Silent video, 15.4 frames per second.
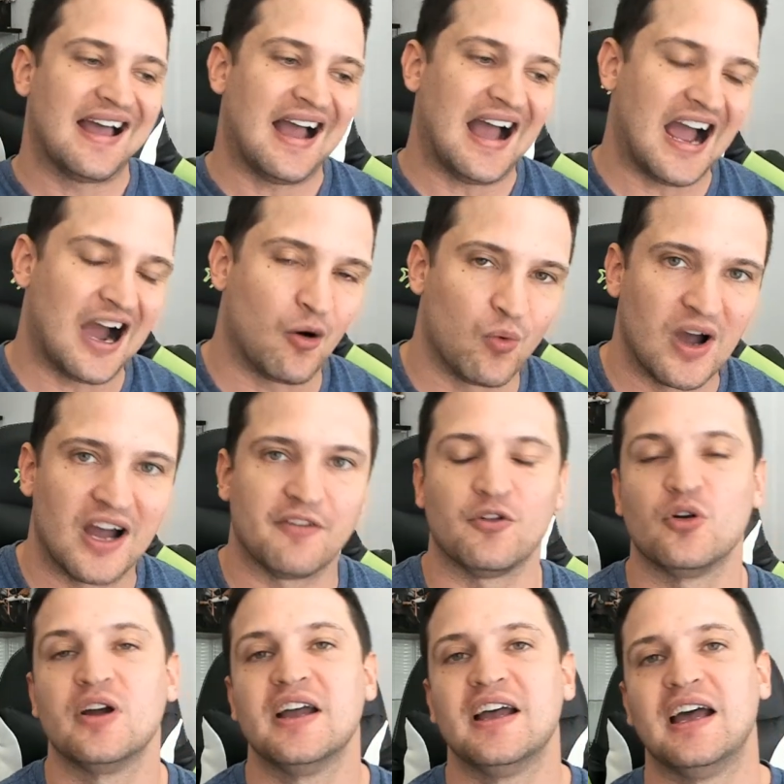
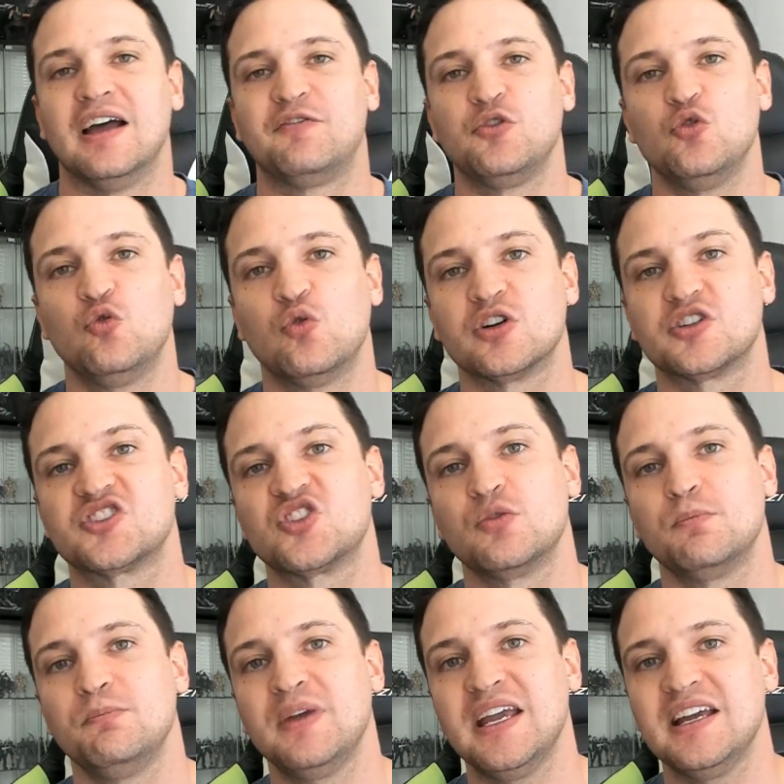However, if you were to
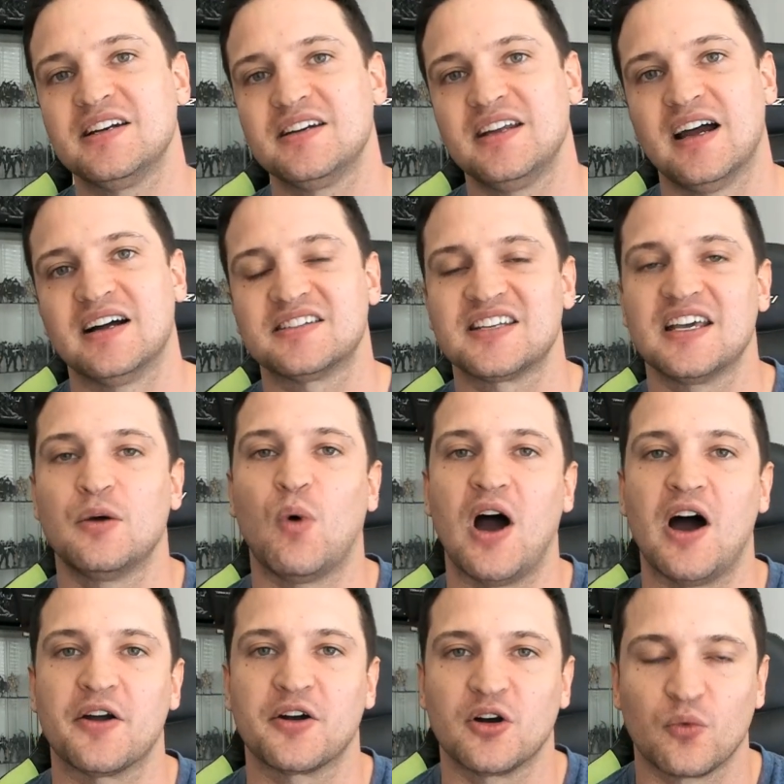meet Deontay
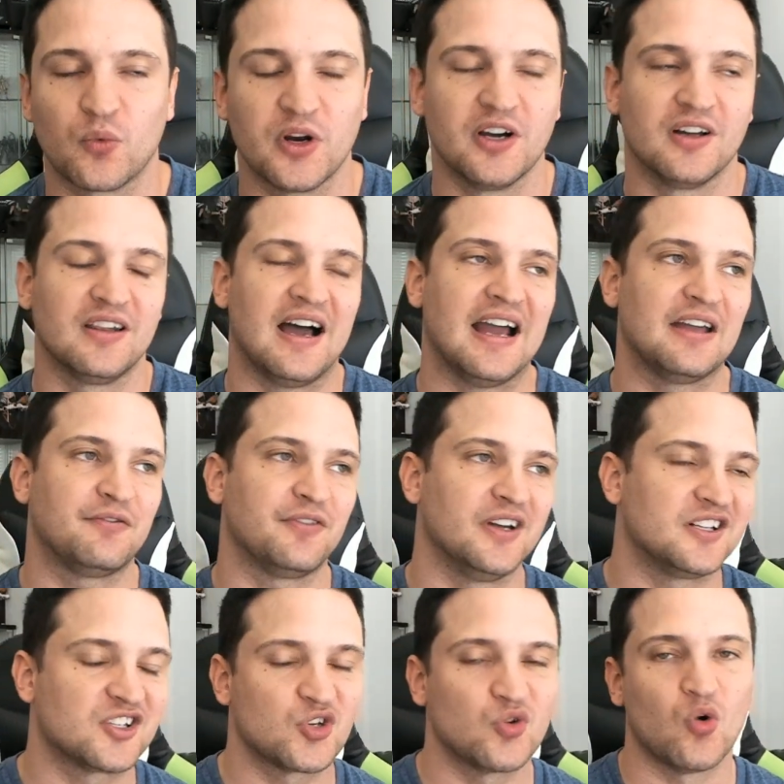Wilder in real life
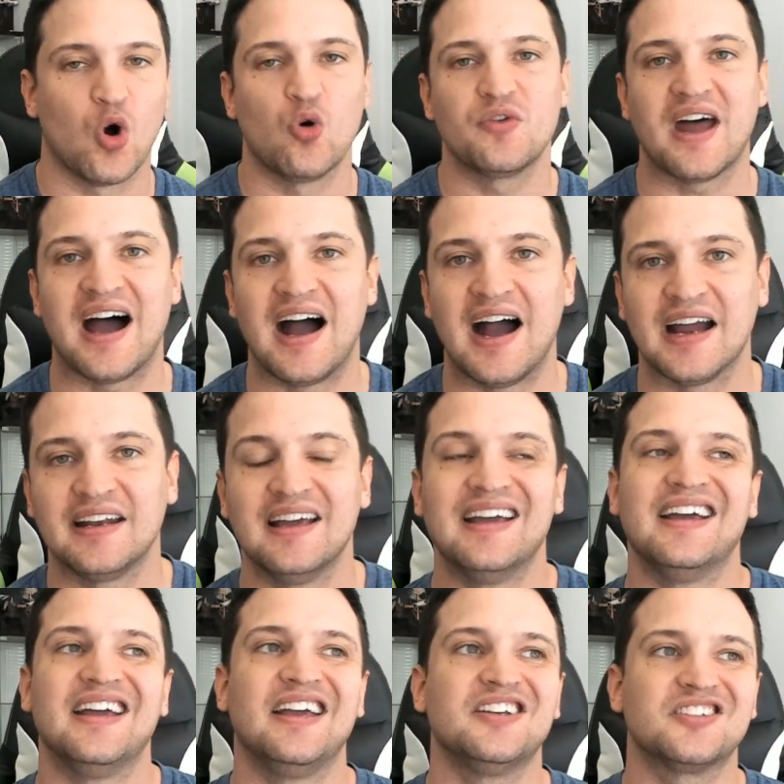at 209, he's a